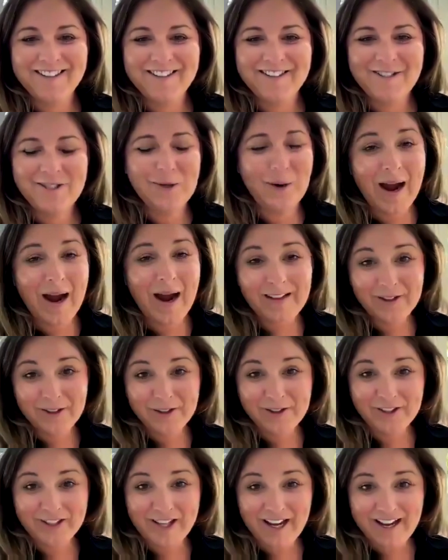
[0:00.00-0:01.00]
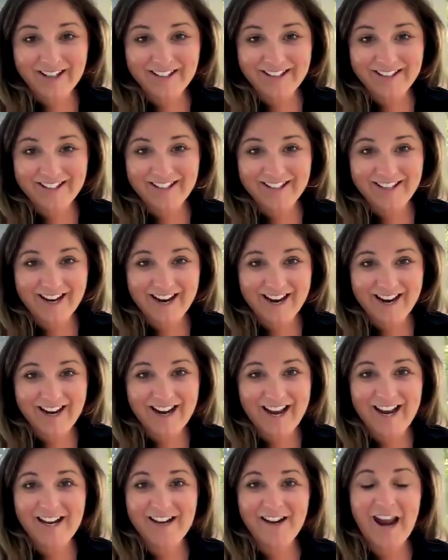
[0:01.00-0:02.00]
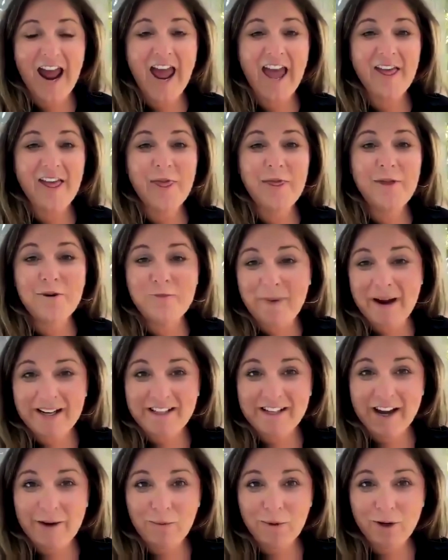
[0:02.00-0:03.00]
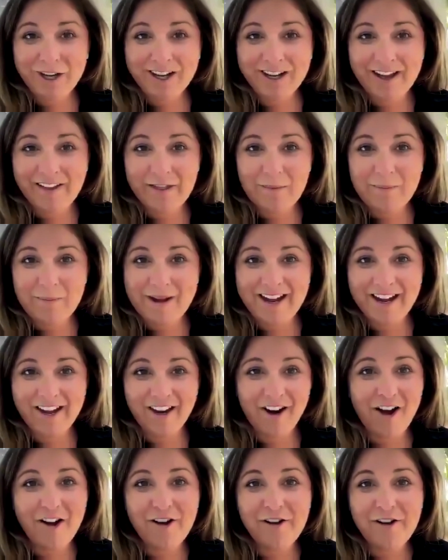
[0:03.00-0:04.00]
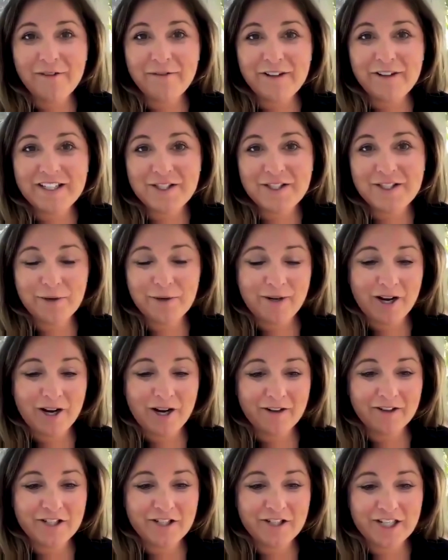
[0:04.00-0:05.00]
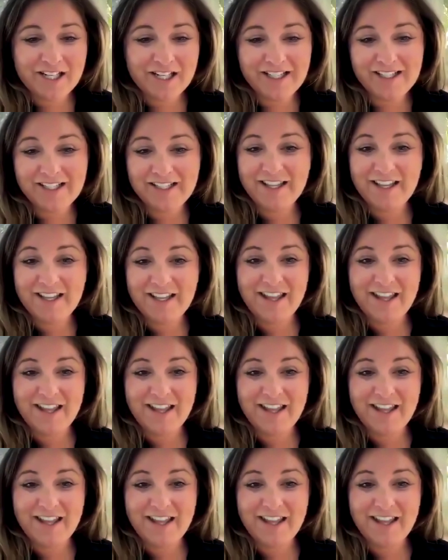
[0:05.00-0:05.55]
So I learned a lot today and through my time working at the bank and all of these terminologies.